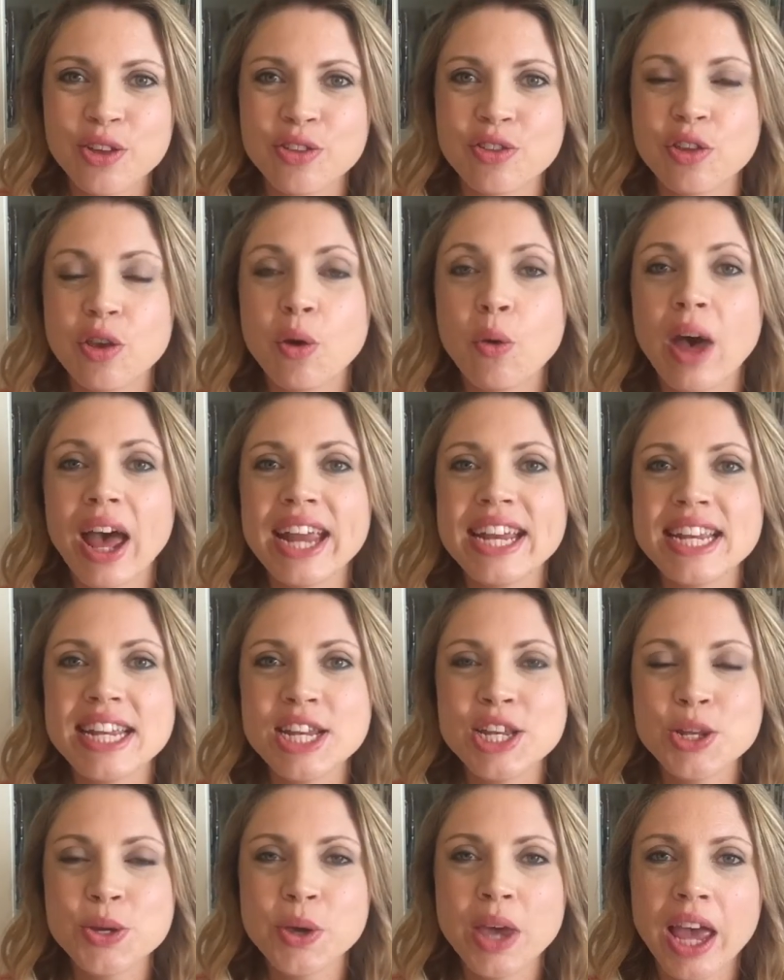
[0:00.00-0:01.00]
So I
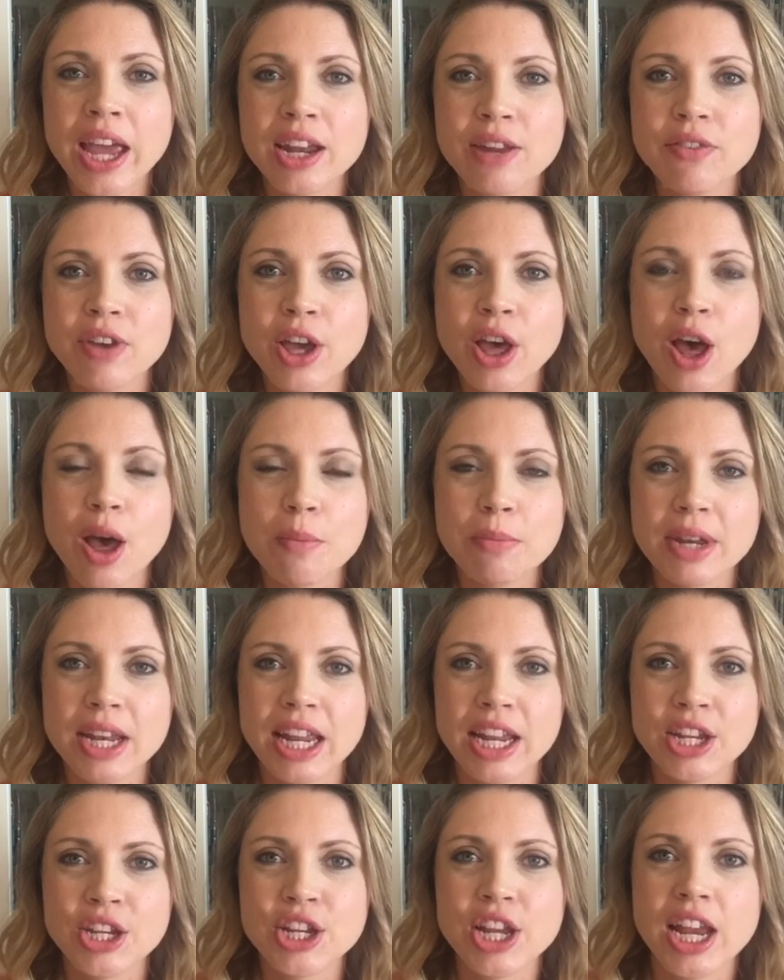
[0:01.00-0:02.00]
did do kind of a
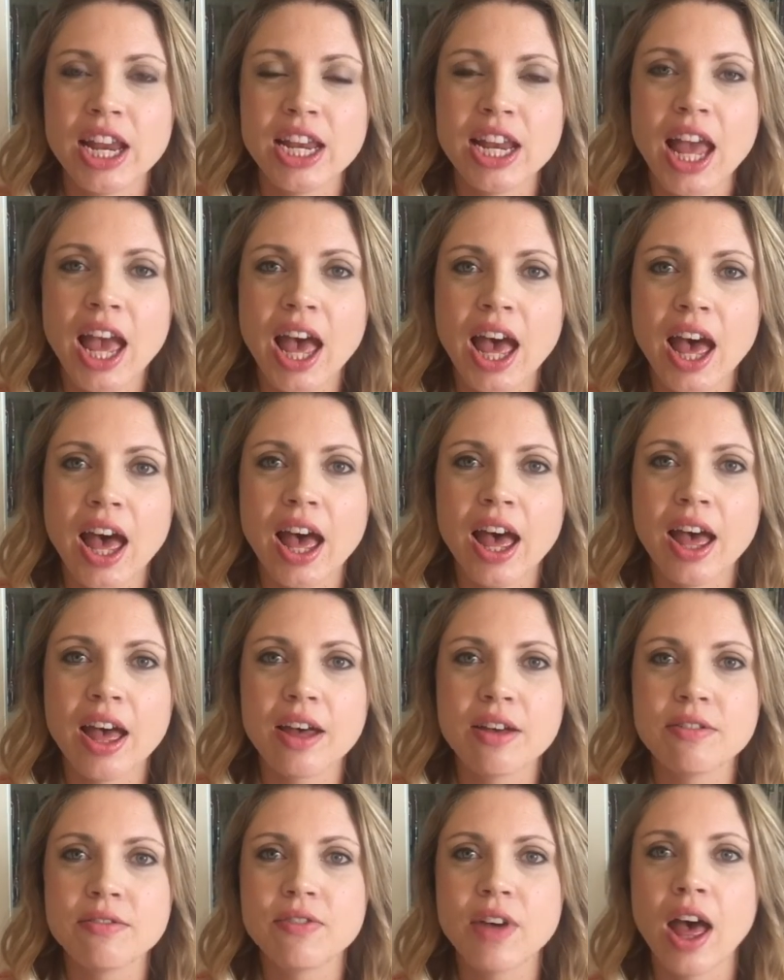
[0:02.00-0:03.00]
combination
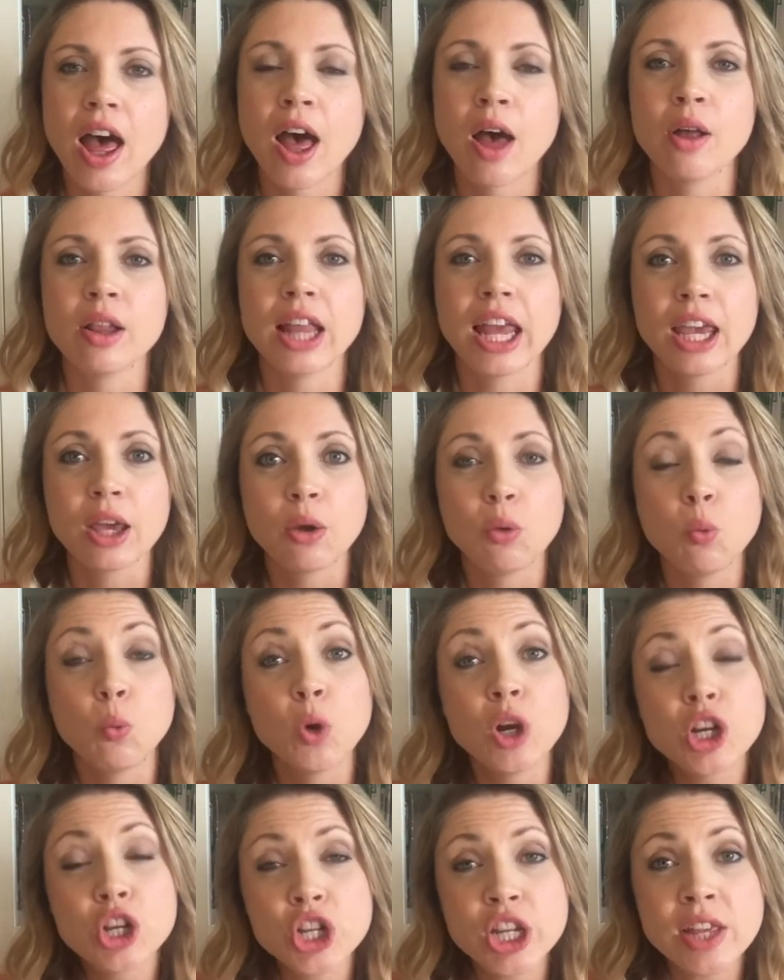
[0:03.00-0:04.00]
of uh, like
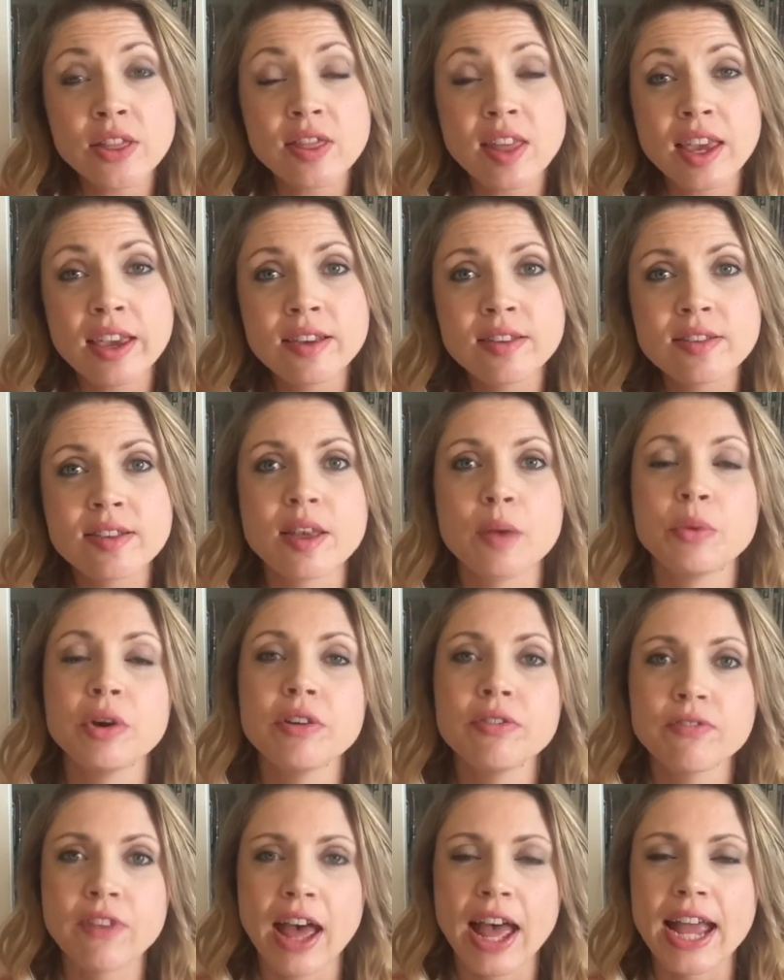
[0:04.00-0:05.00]
worksheet things that were
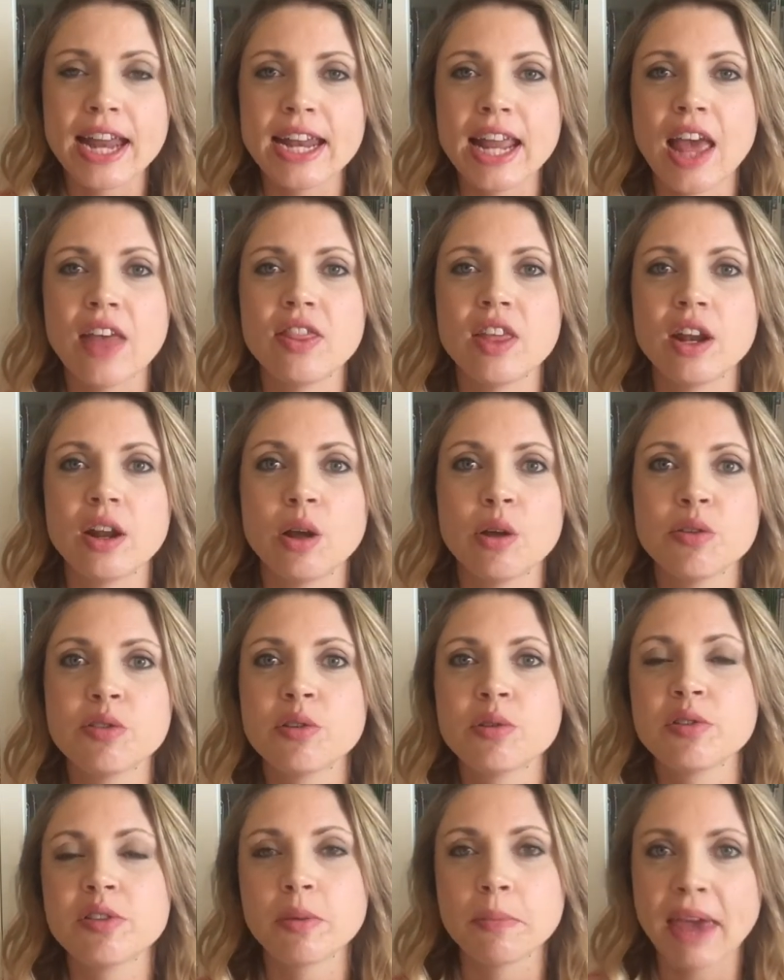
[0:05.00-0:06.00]
fun and then
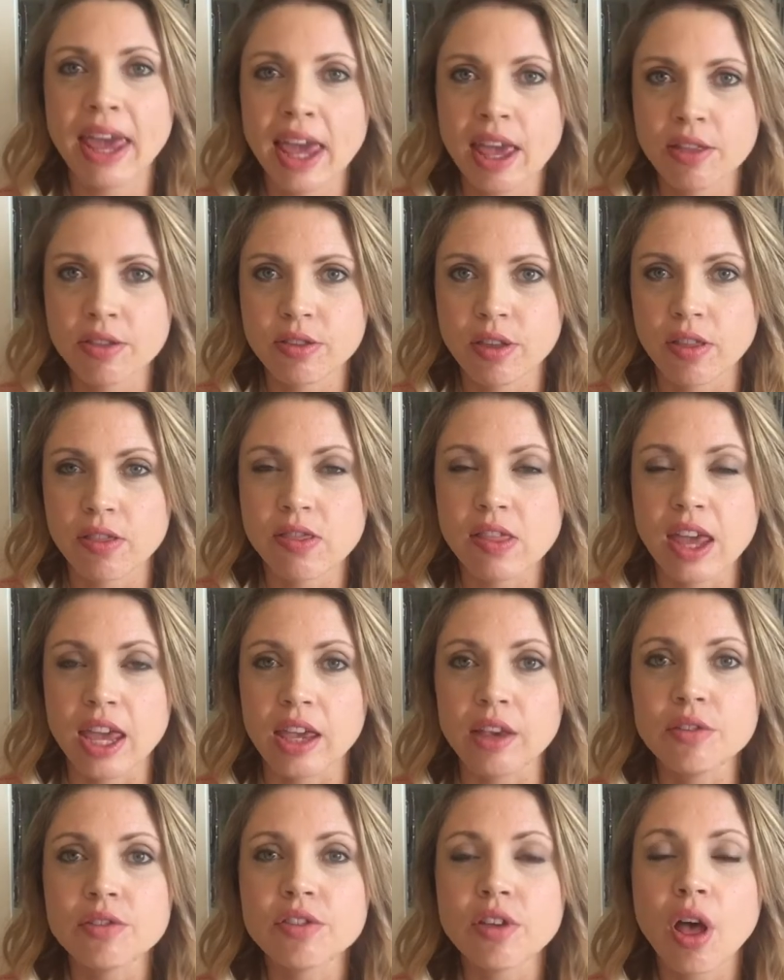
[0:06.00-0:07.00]
also some hands-on
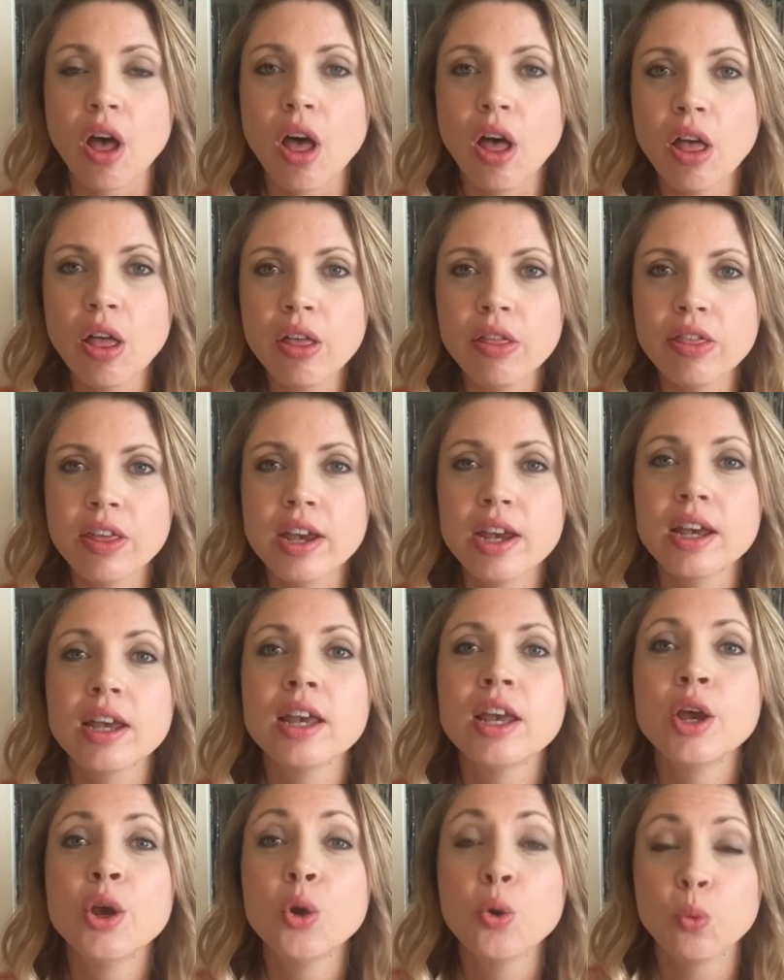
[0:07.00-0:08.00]
things. All the
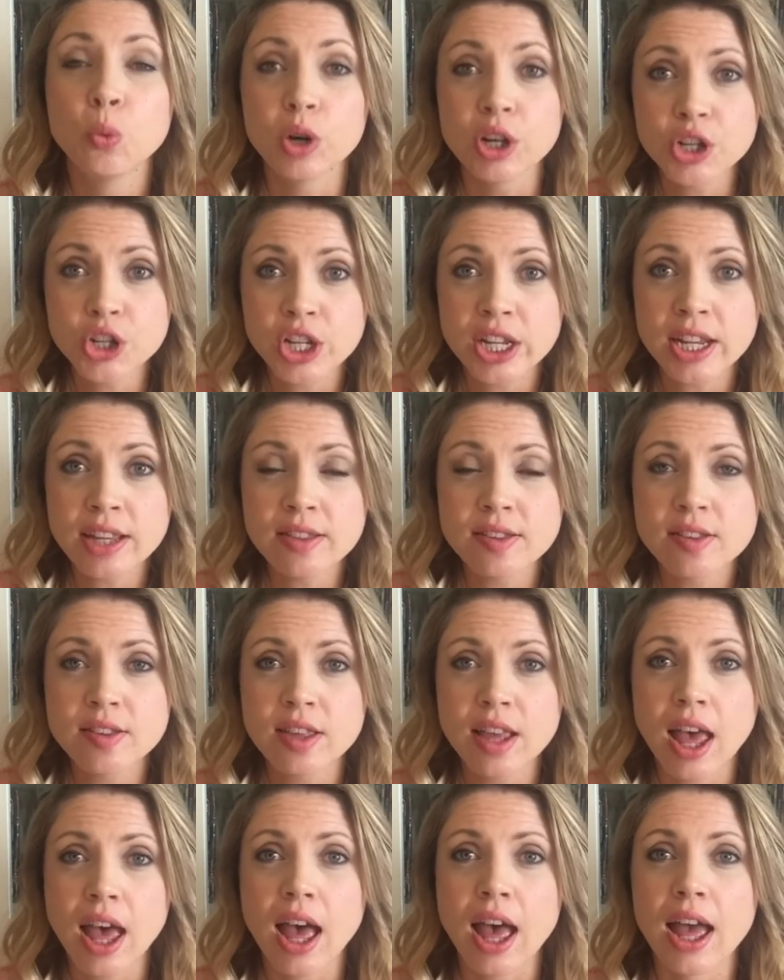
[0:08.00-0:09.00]
worksheets
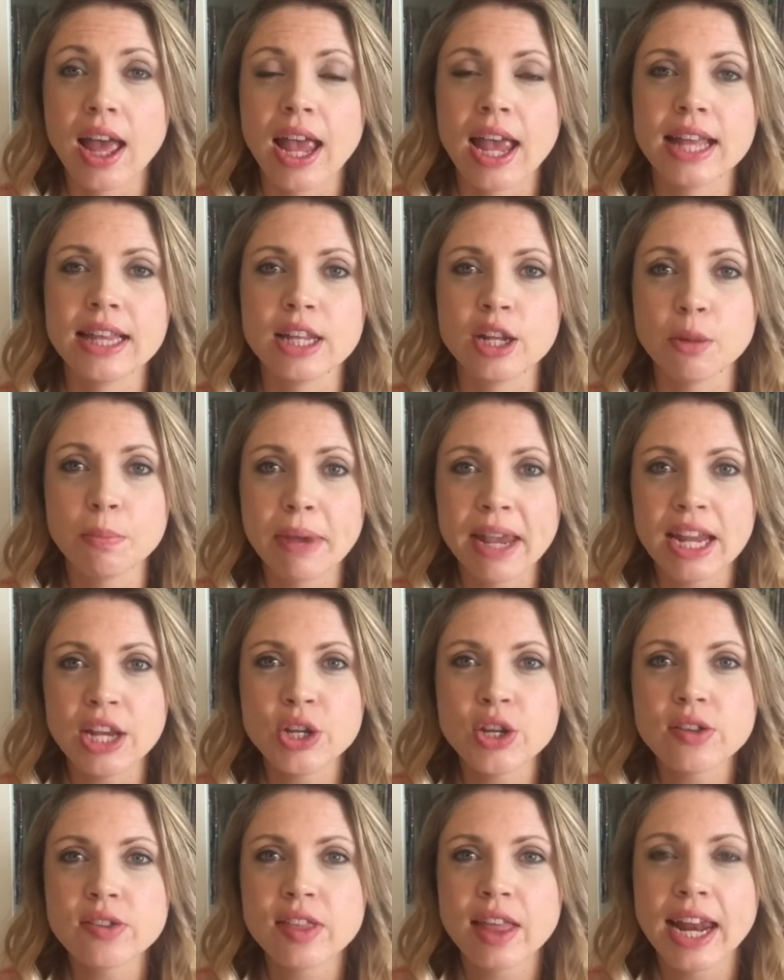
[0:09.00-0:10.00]
uh, and little
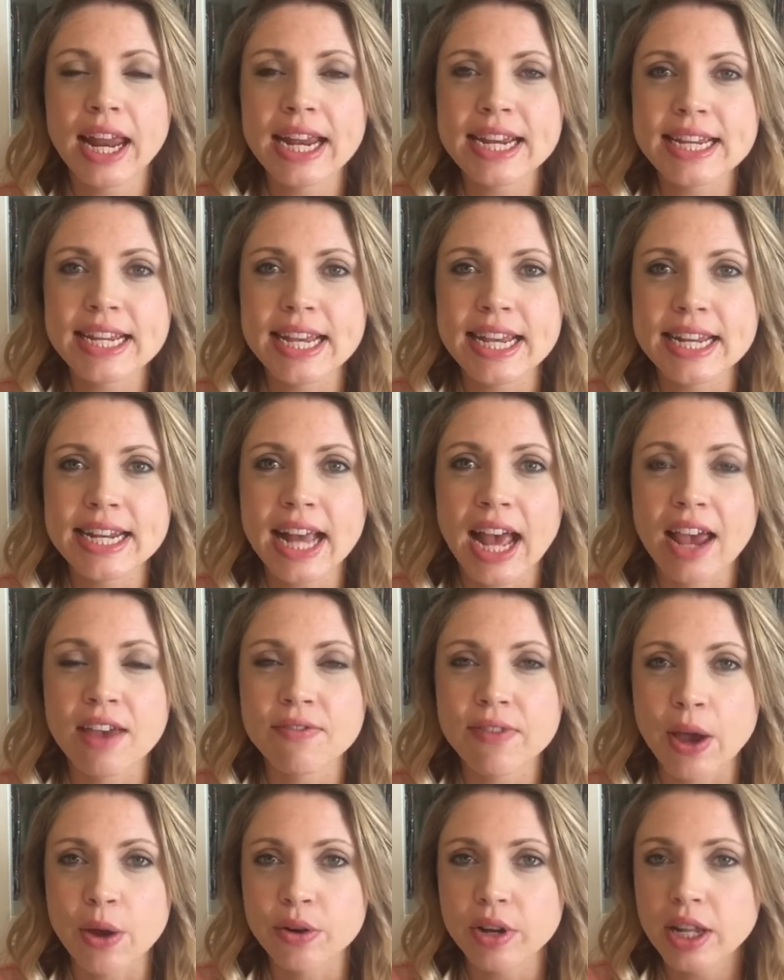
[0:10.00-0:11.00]
pages that I did I
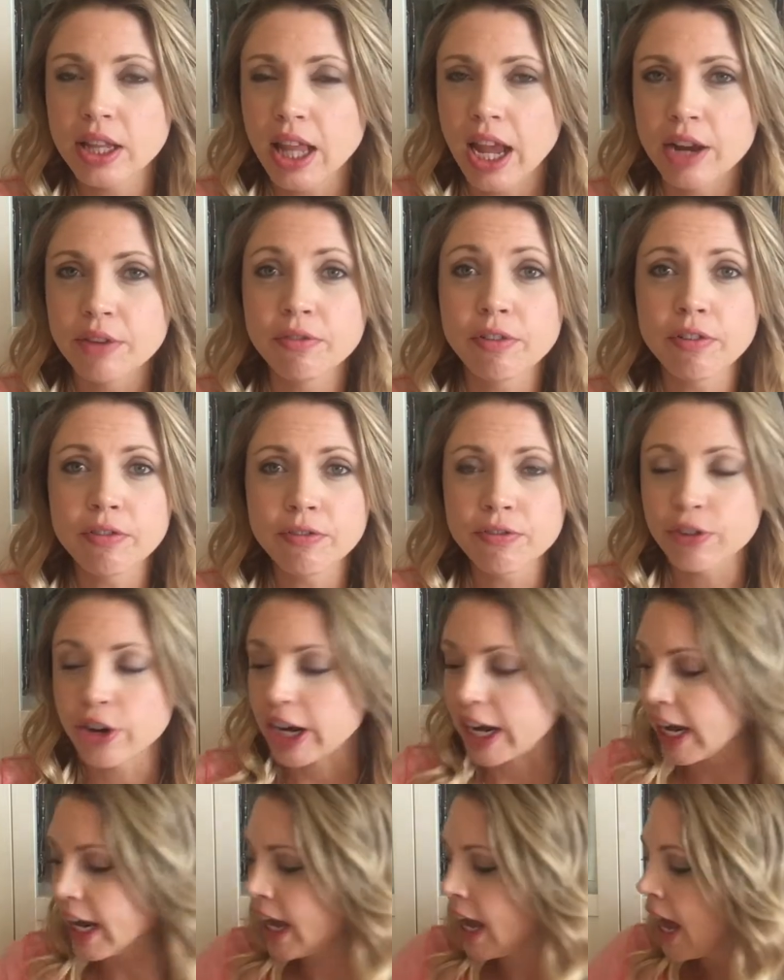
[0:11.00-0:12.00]
found online for
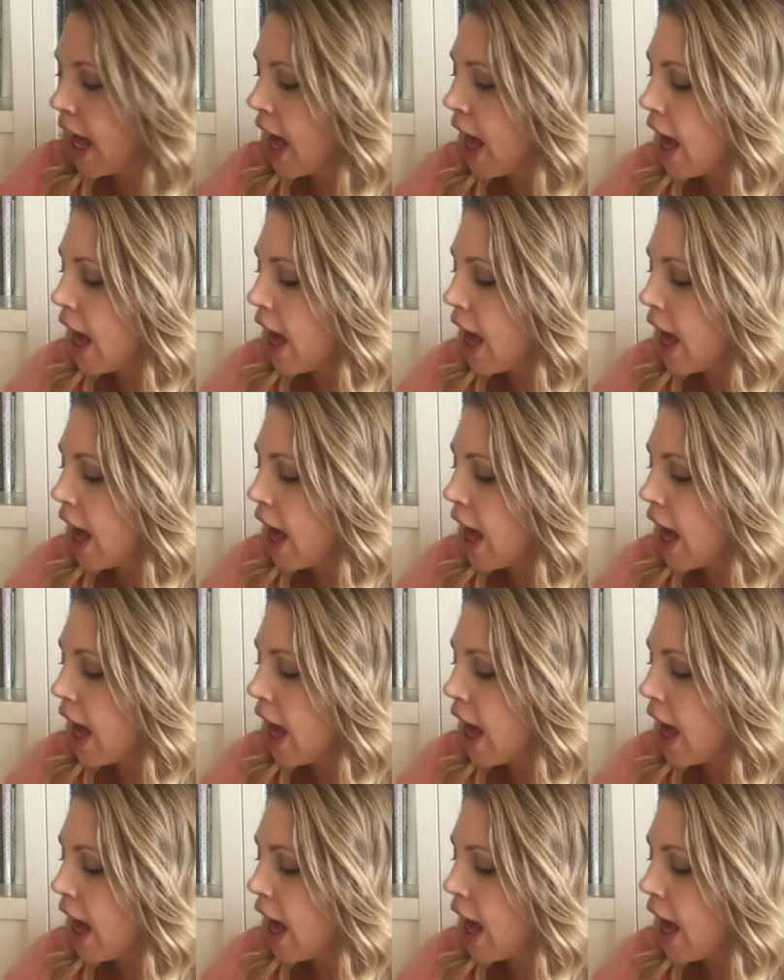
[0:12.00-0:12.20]
free